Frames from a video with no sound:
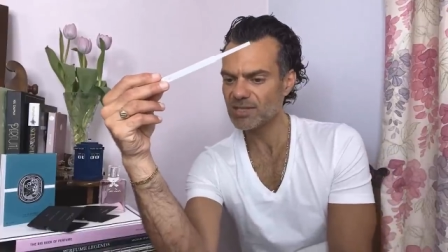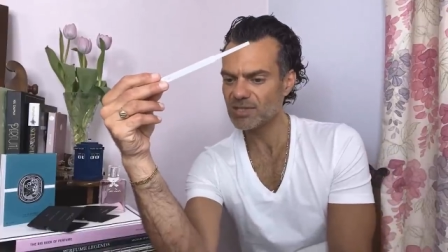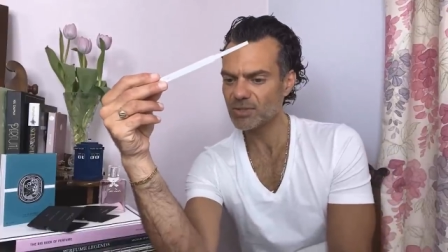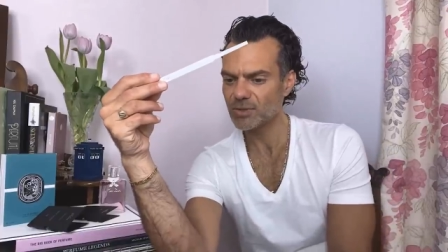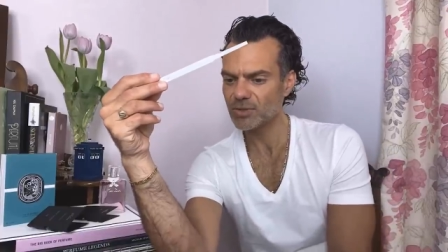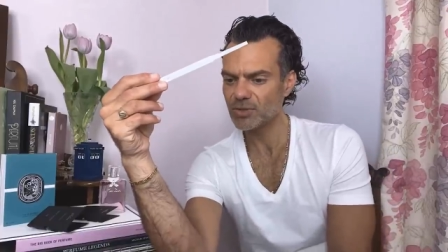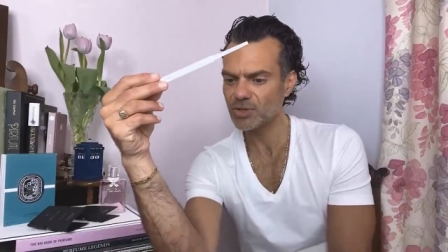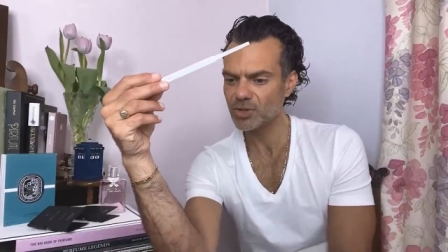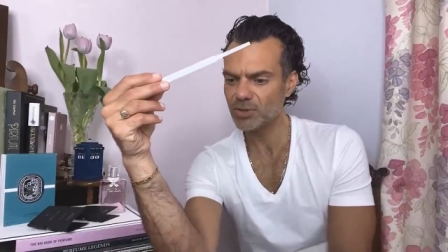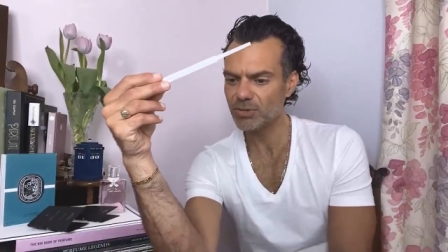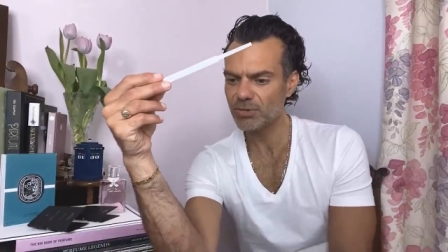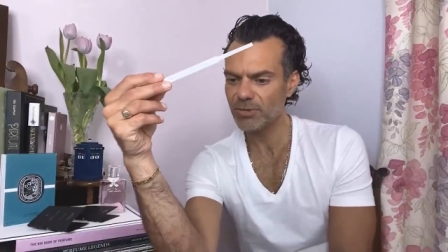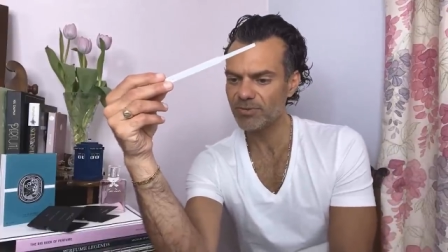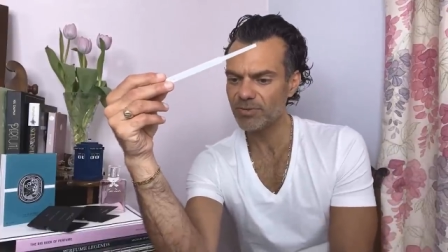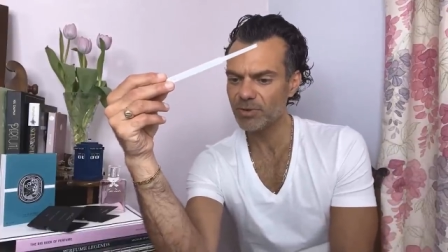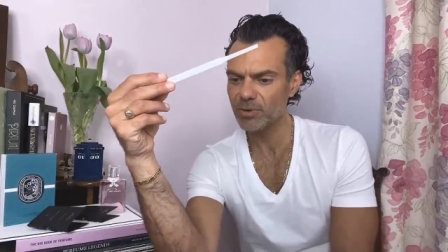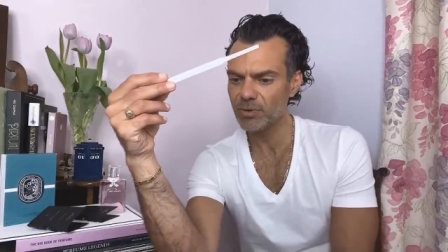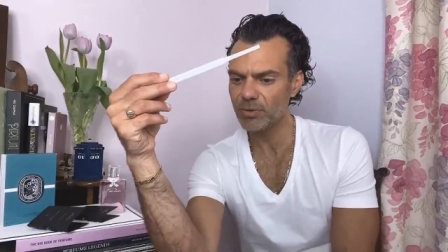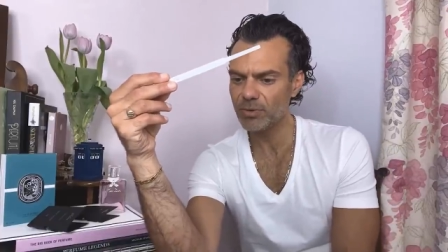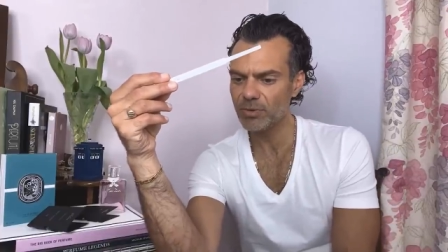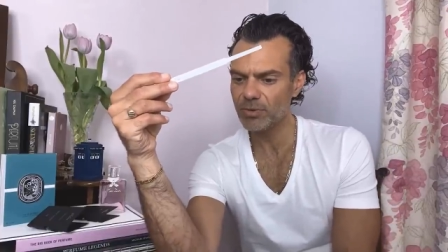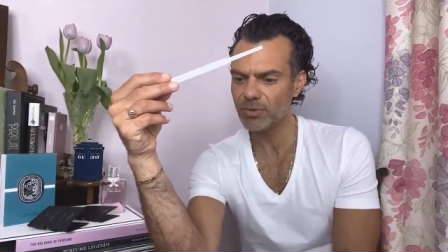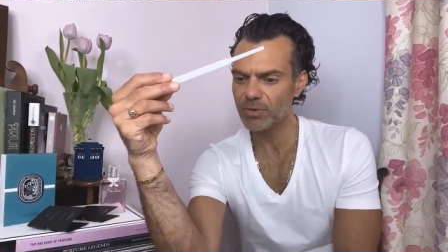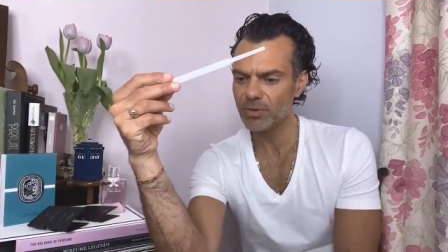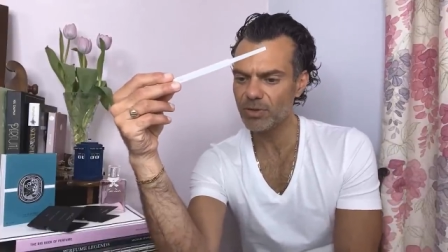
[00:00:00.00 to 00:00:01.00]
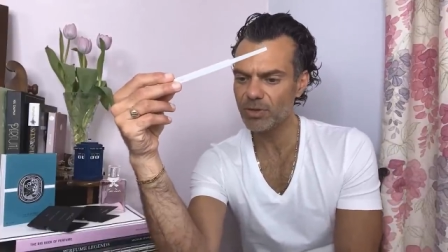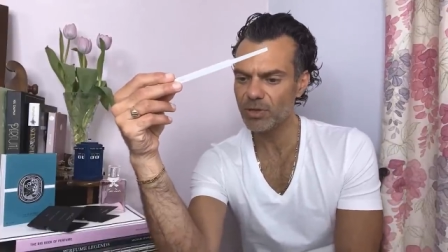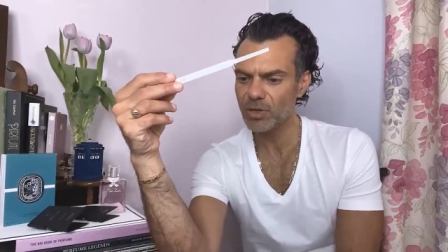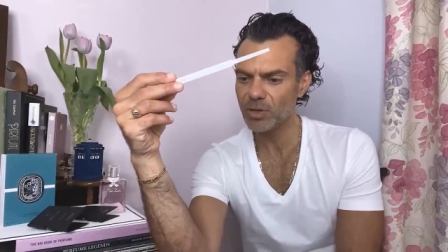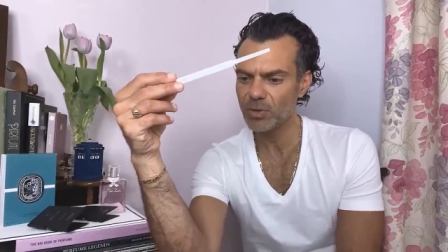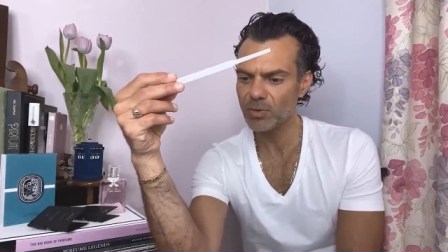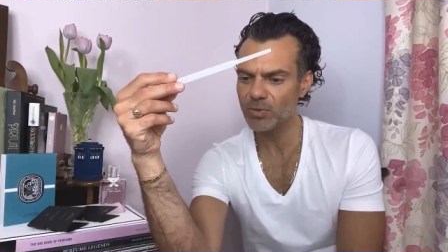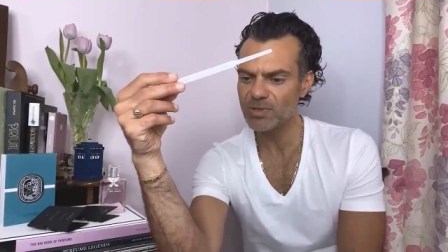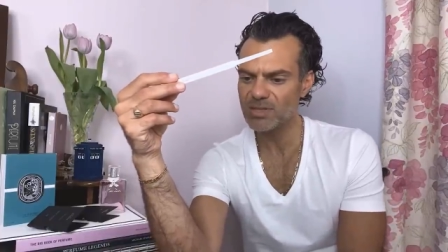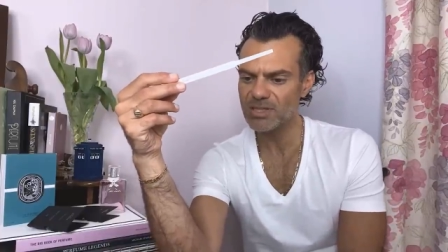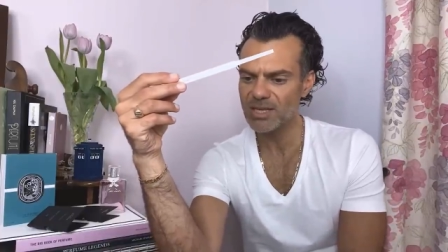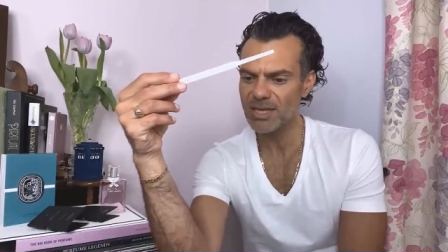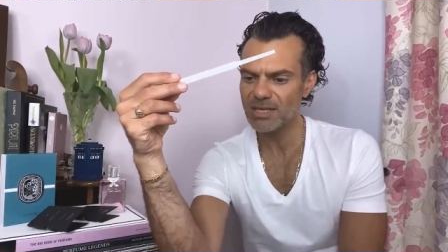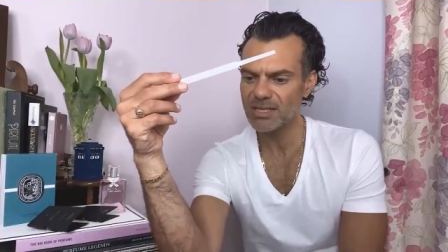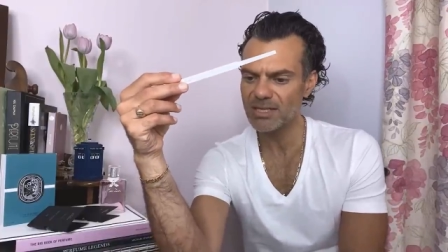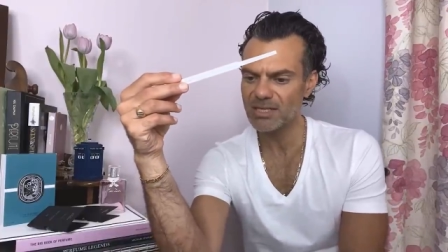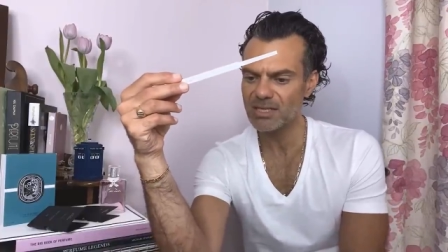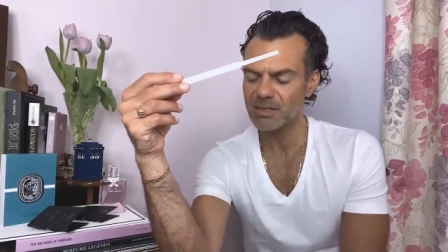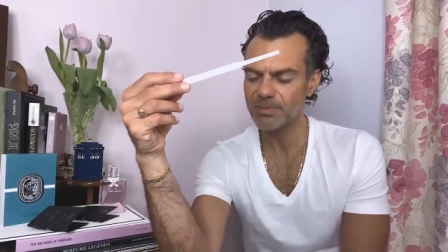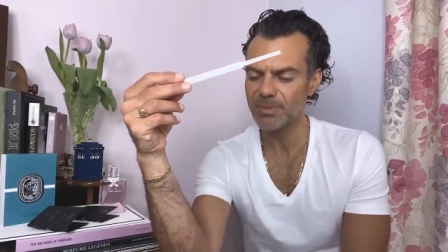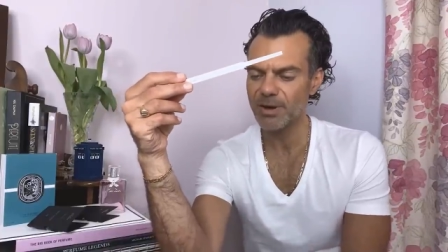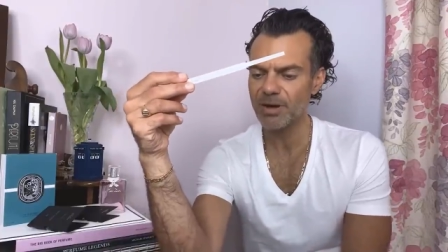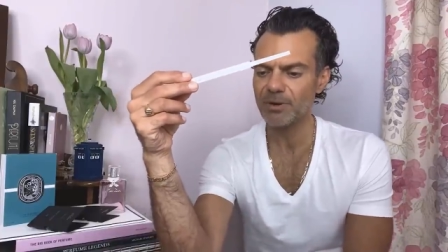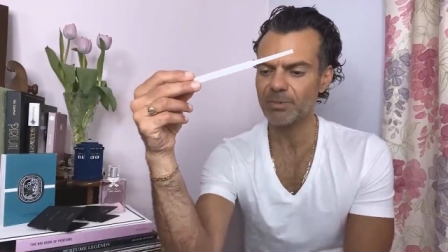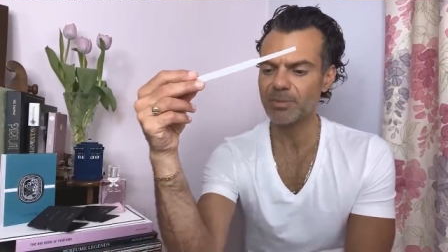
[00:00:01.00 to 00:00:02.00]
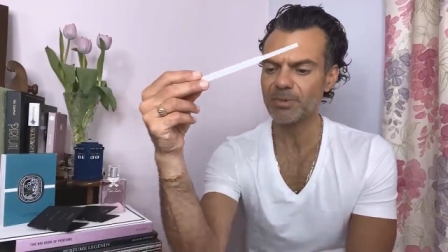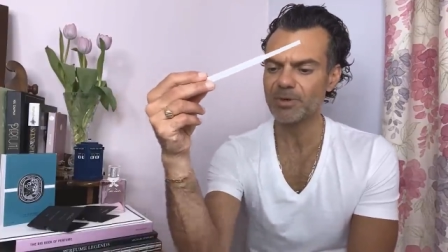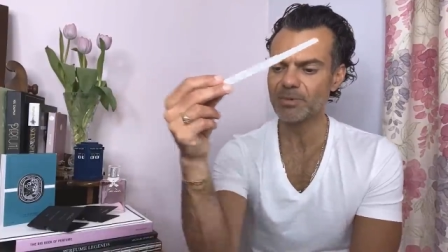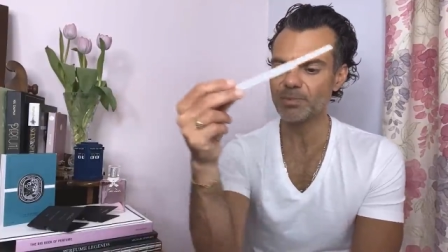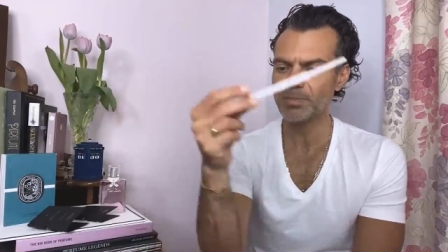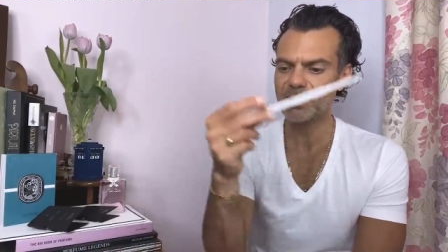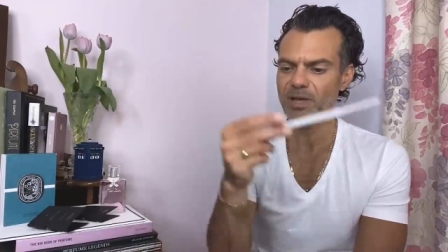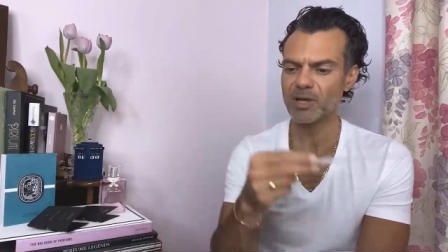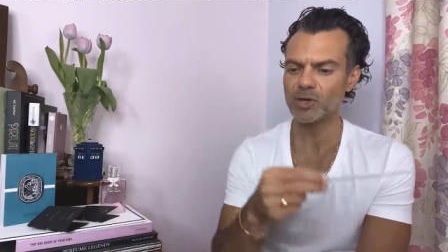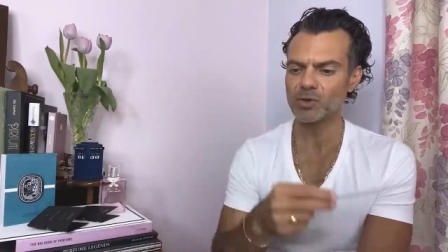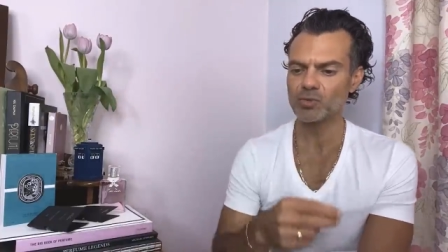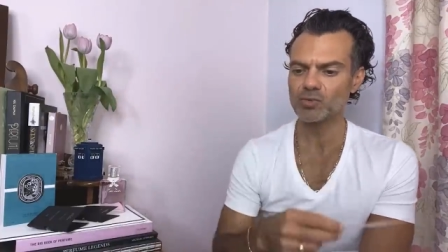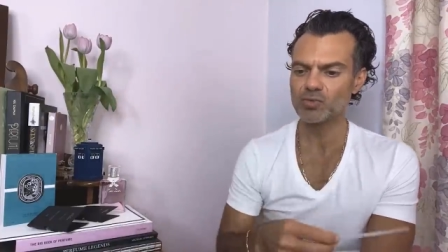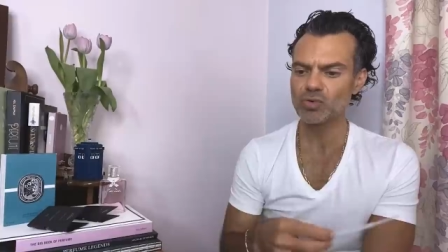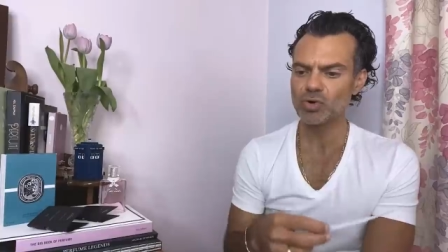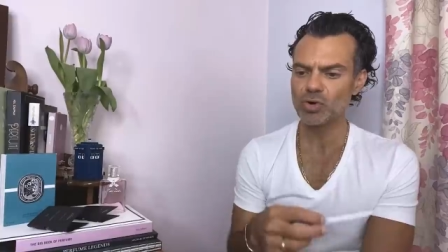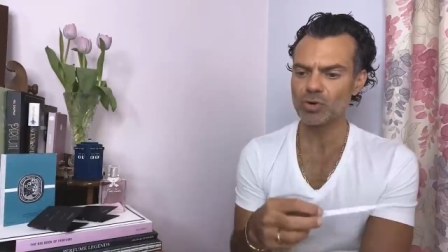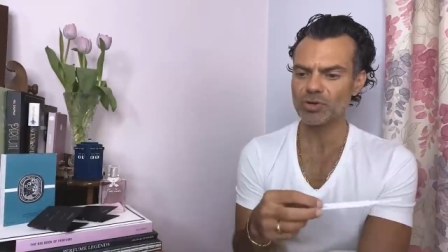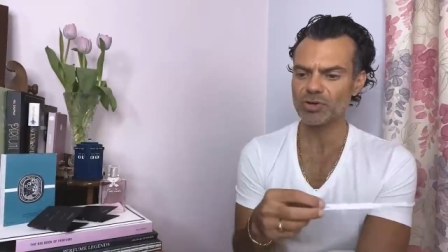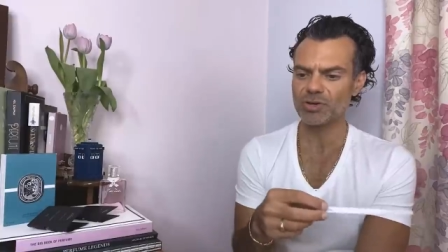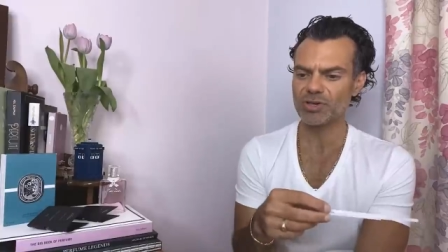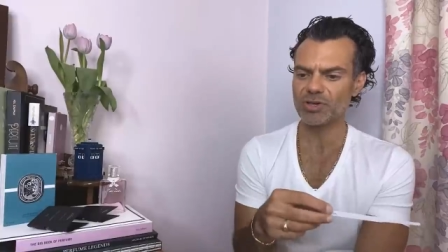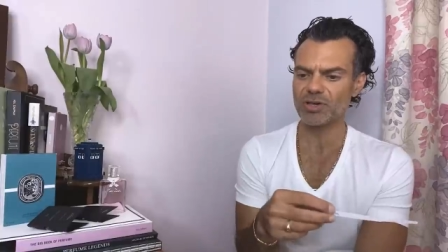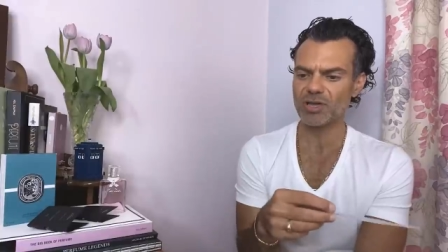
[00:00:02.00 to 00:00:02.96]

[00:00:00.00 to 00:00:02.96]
Could you review the new scent experiment by Rook?